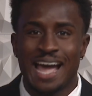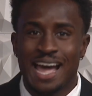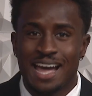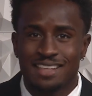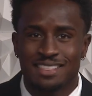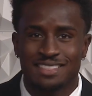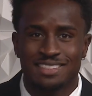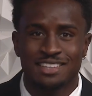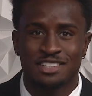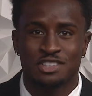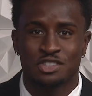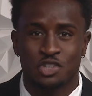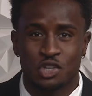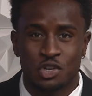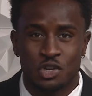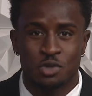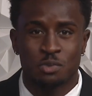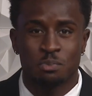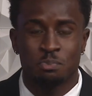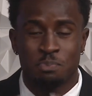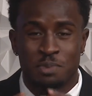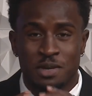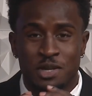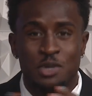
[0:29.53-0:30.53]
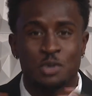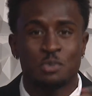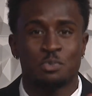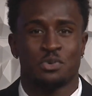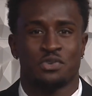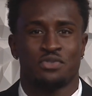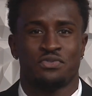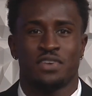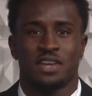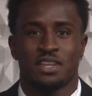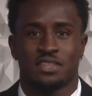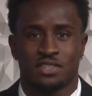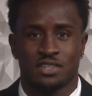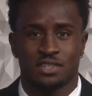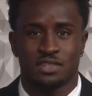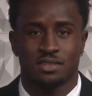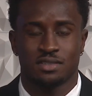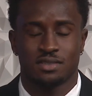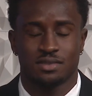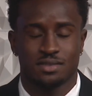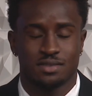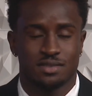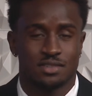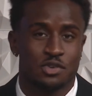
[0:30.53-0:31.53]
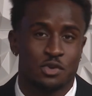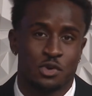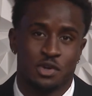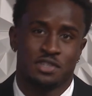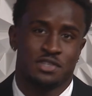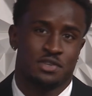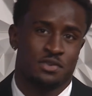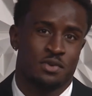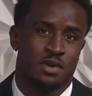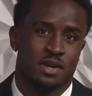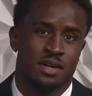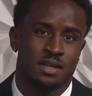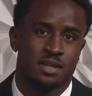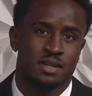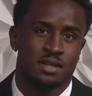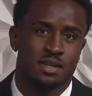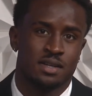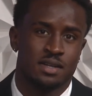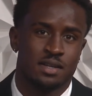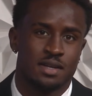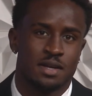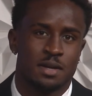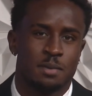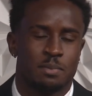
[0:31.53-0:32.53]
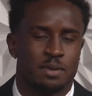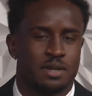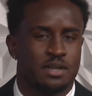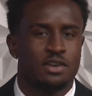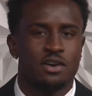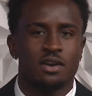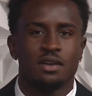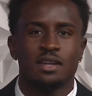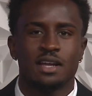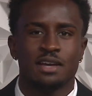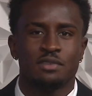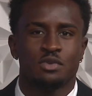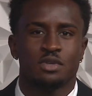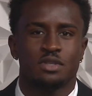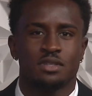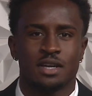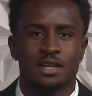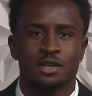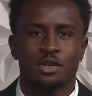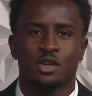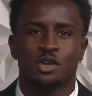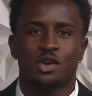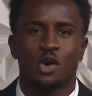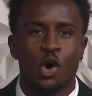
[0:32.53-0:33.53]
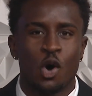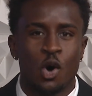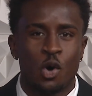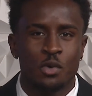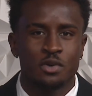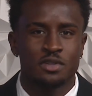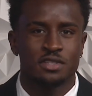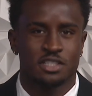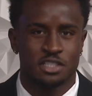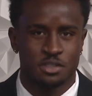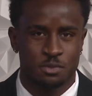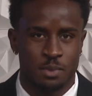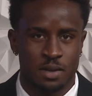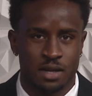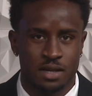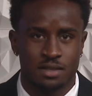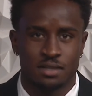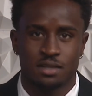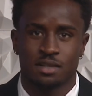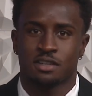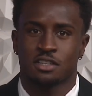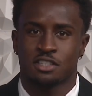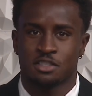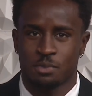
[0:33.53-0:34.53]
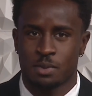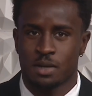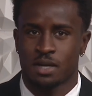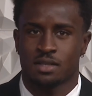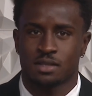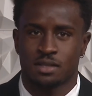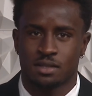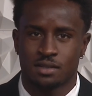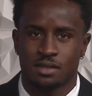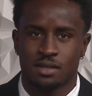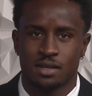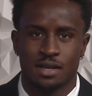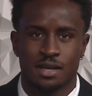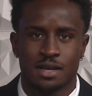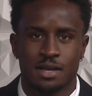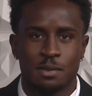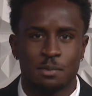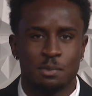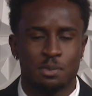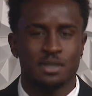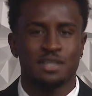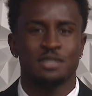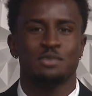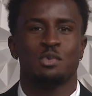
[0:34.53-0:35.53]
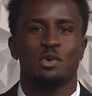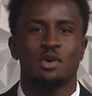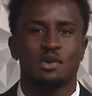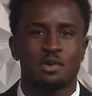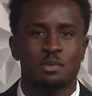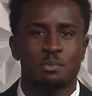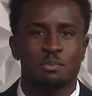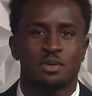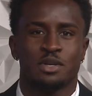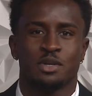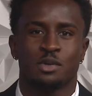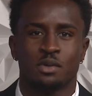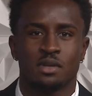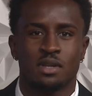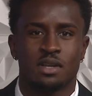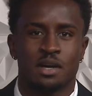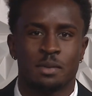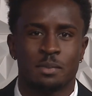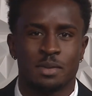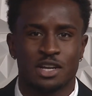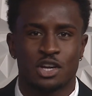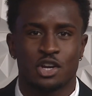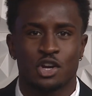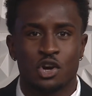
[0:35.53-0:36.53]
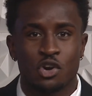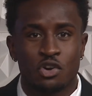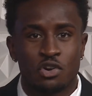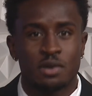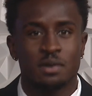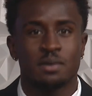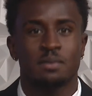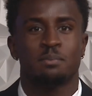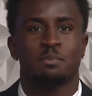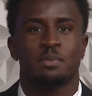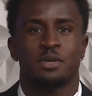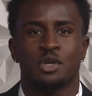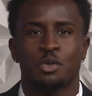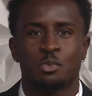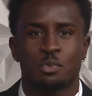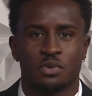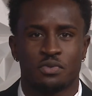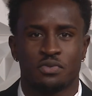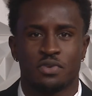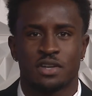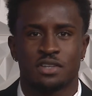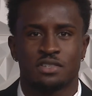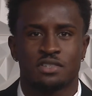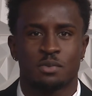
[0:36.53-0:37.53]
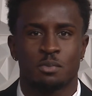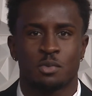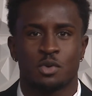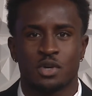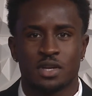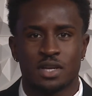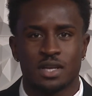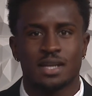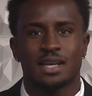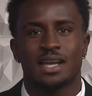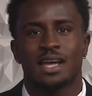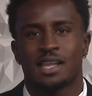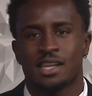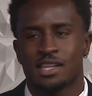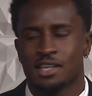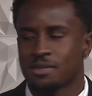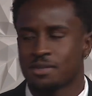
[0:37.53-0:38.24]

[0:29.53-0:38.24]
athlete turned BU professor. Crazy, right? But here on Live with Ty, you can always expect the unexpected. Please welcome BU alum and current BU professor Monique Kelley.